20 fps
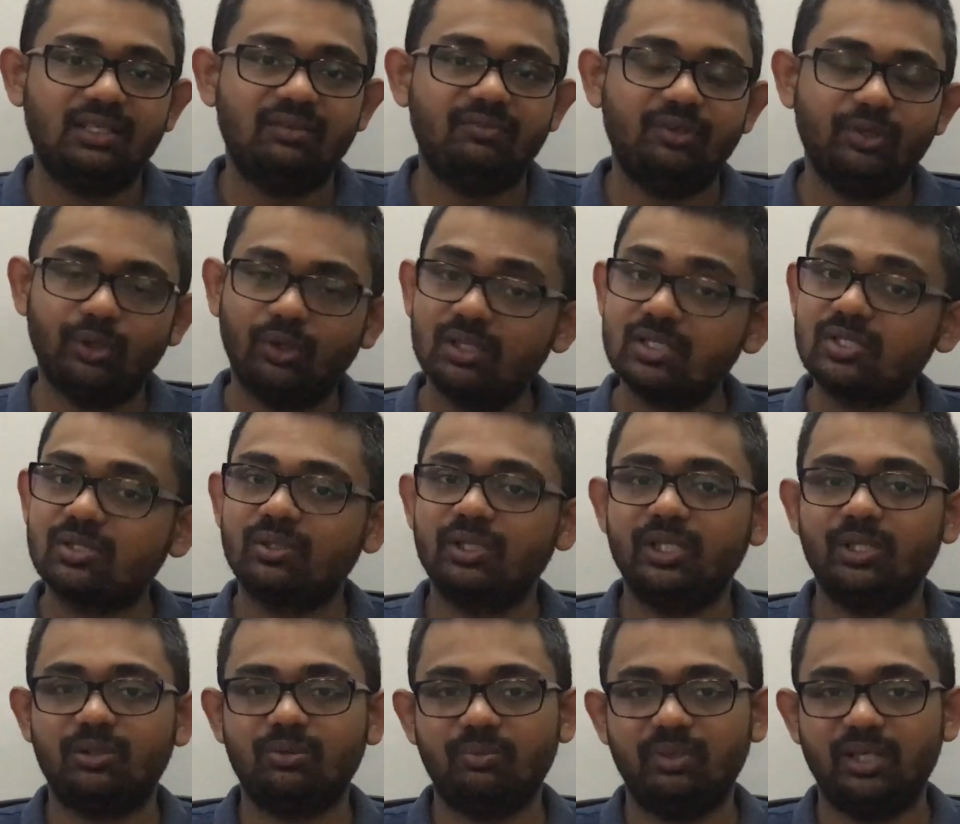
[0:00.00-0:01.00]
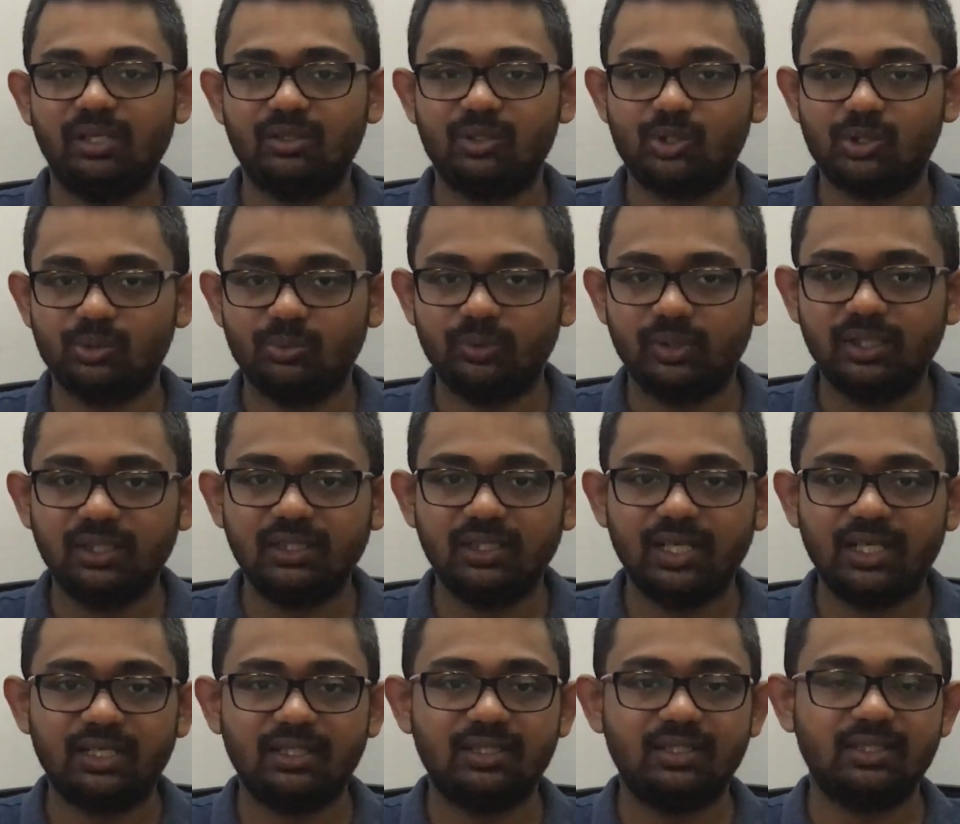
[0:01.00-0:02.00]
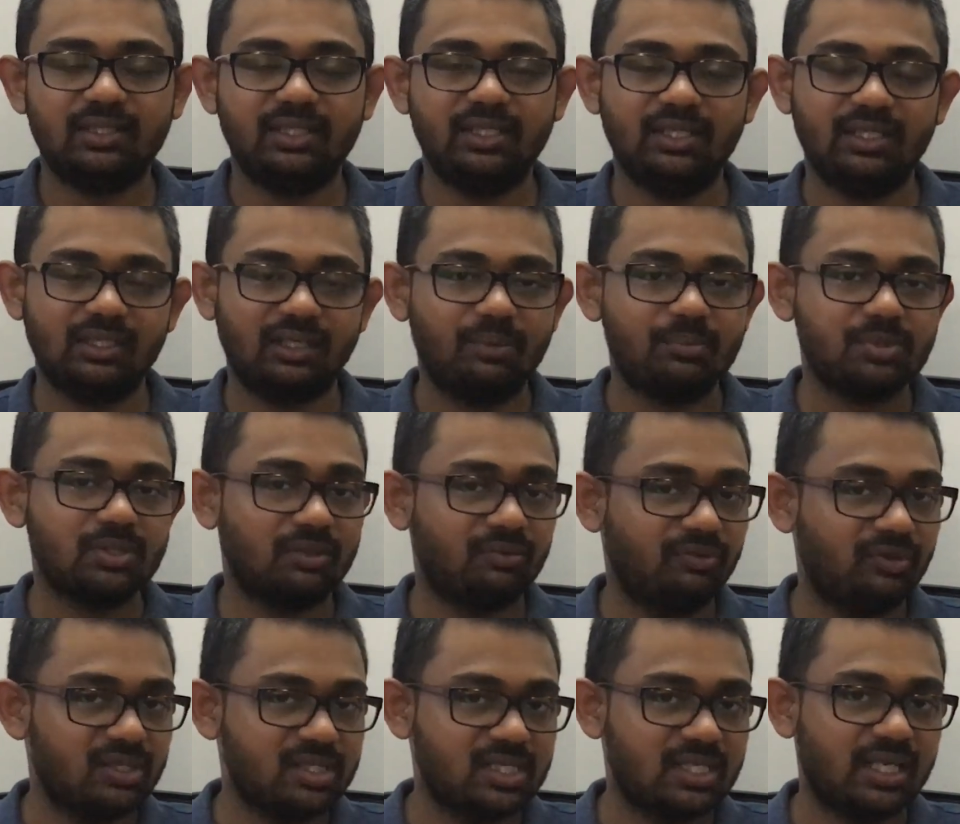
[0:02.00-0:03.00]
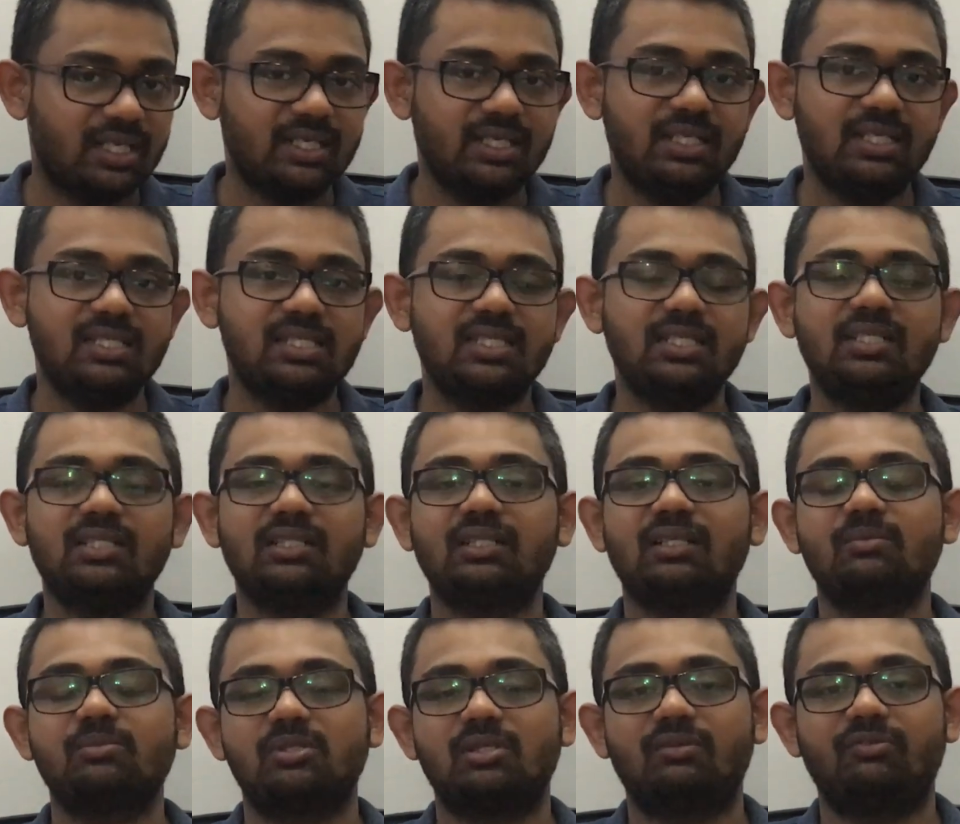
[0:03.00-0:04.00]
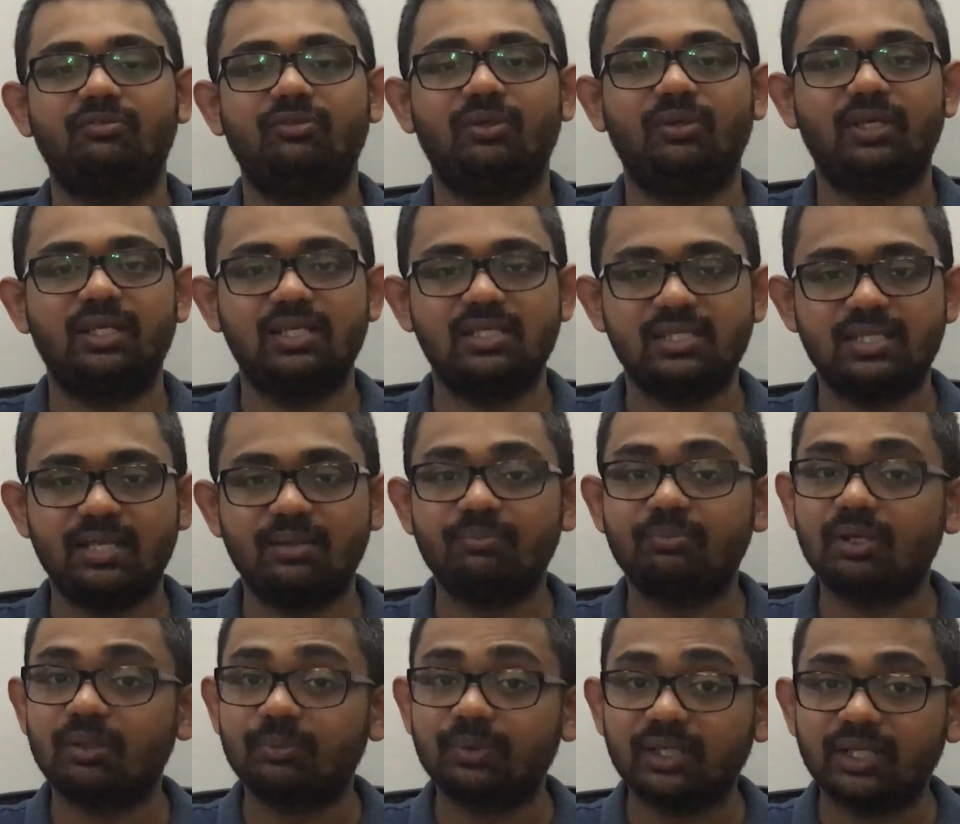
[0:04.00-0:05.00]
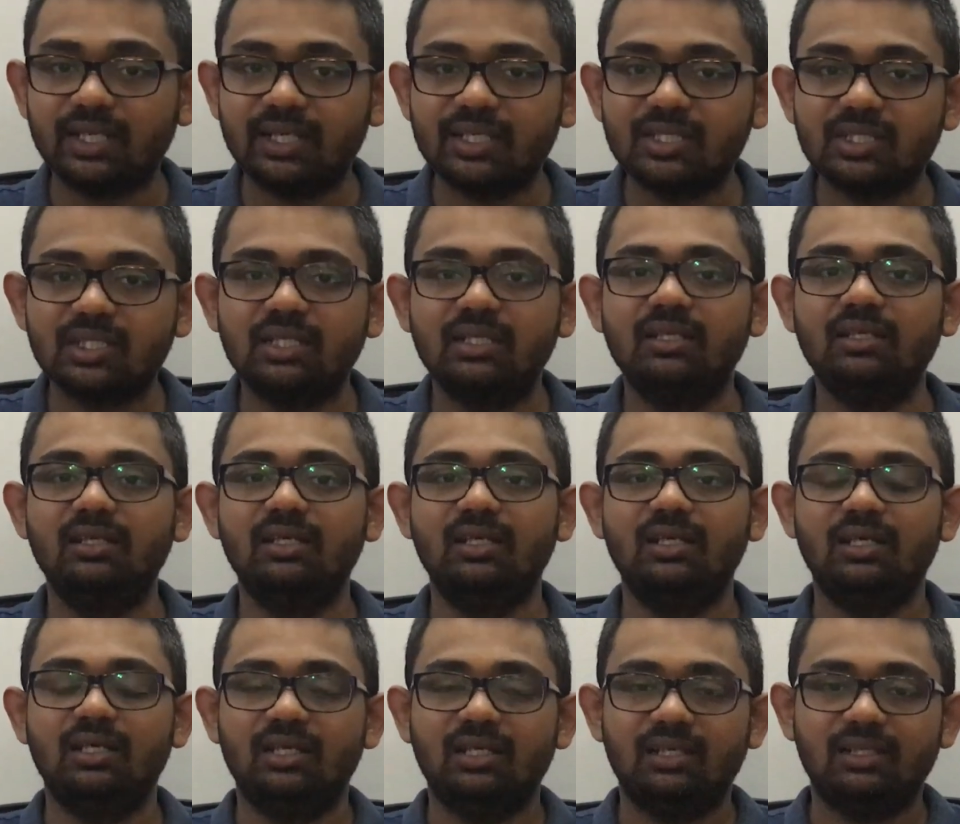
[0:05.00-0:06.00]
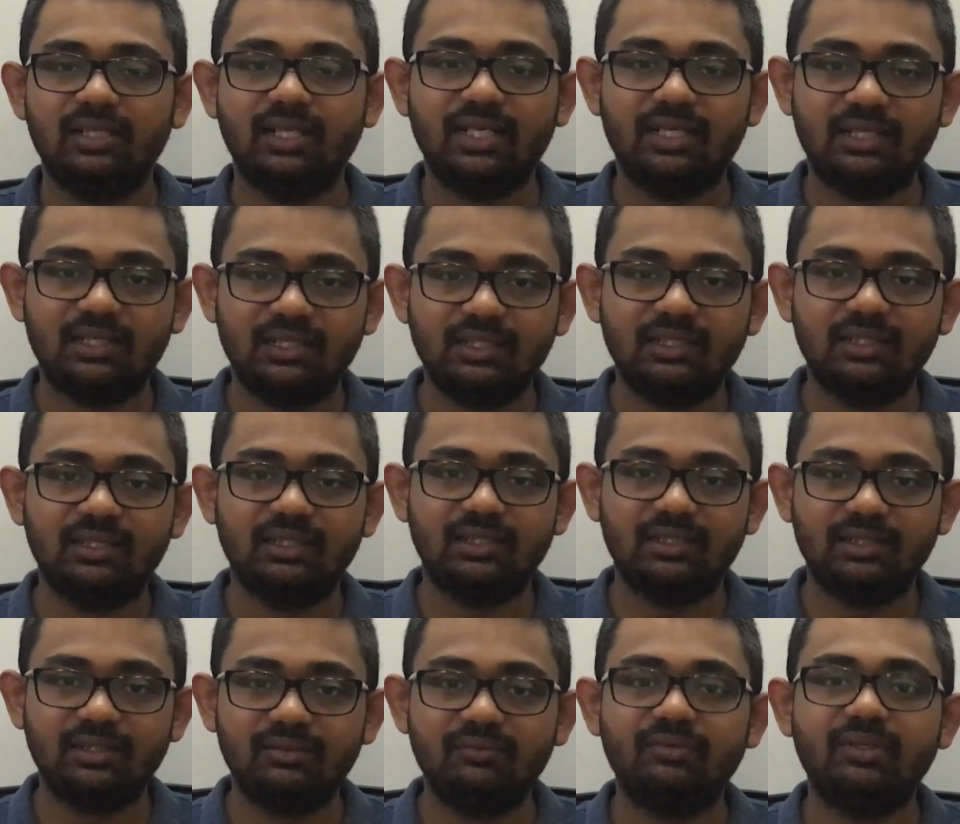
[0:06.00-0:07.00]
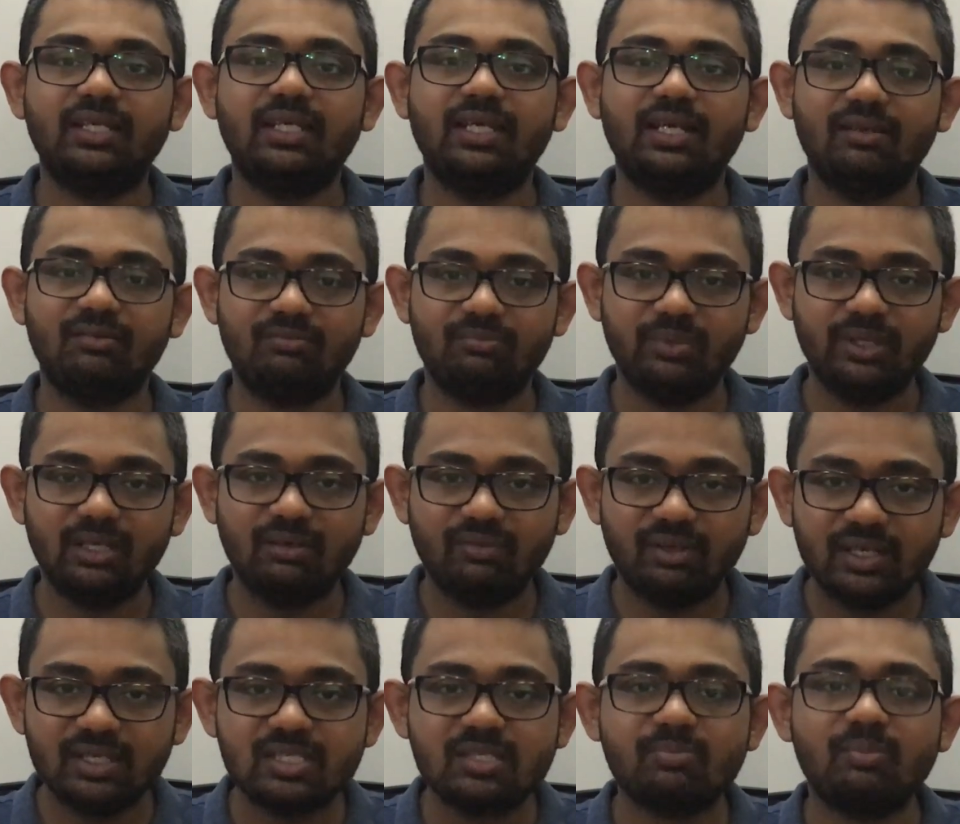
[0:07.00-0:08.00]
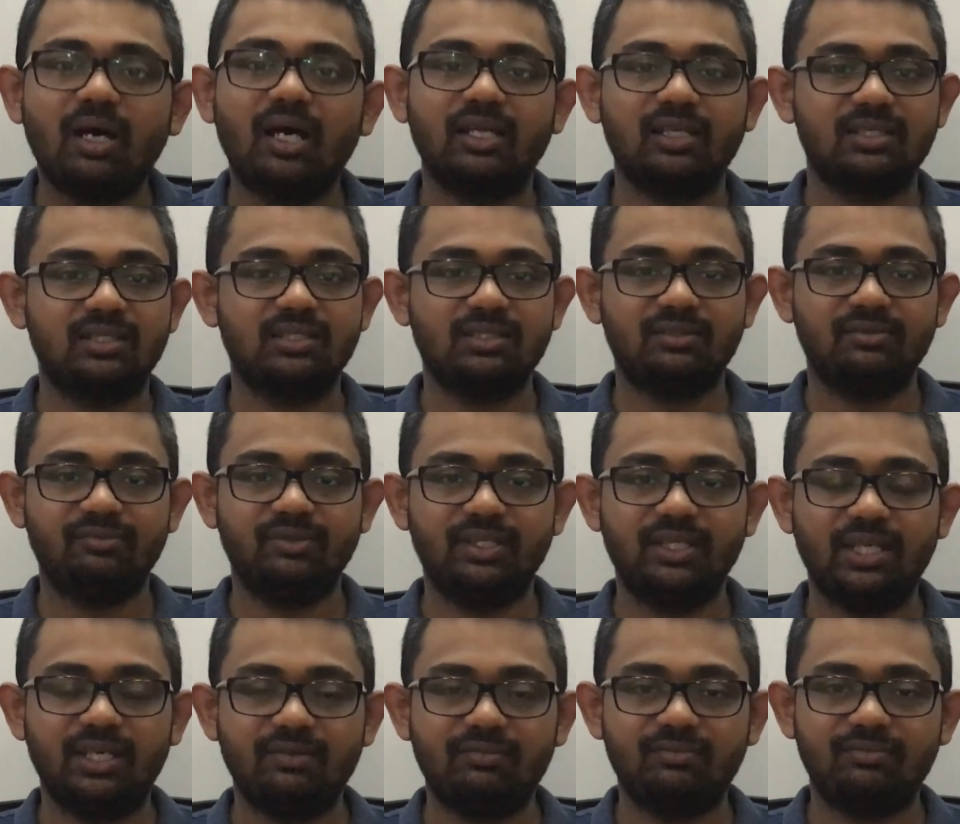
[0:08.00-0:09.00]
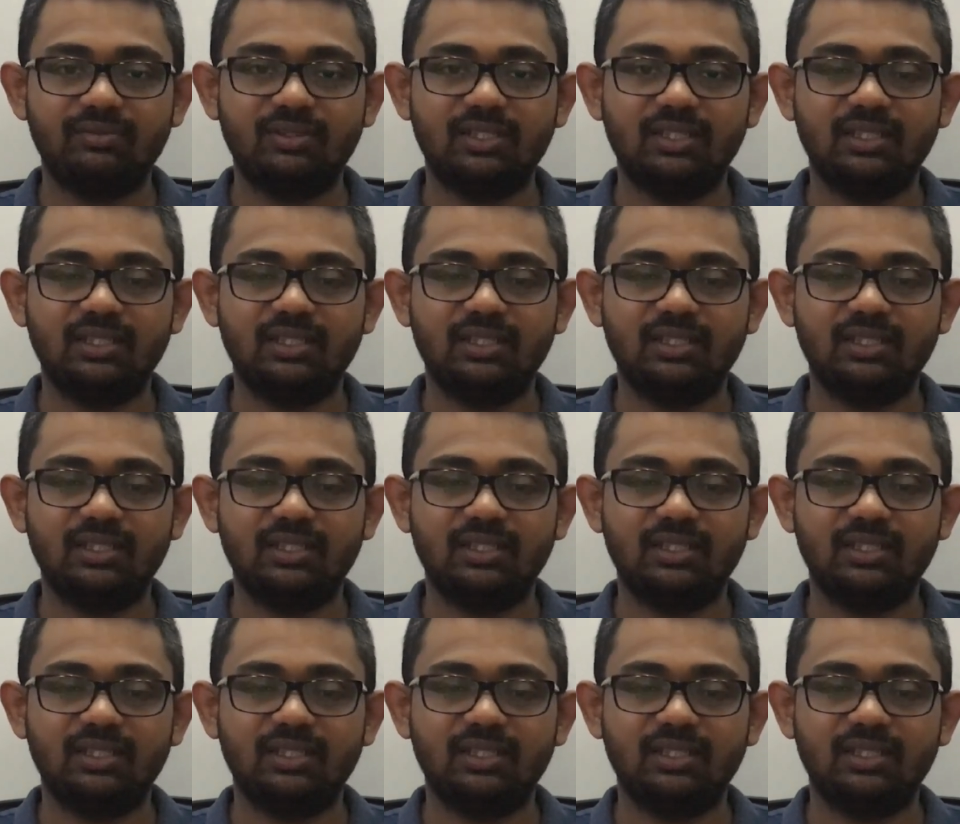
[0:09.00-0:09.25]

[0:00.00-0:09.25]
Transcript: we also need to make sure that in terms of your studies, in terms of your exam preparation, that we have been very smart. We have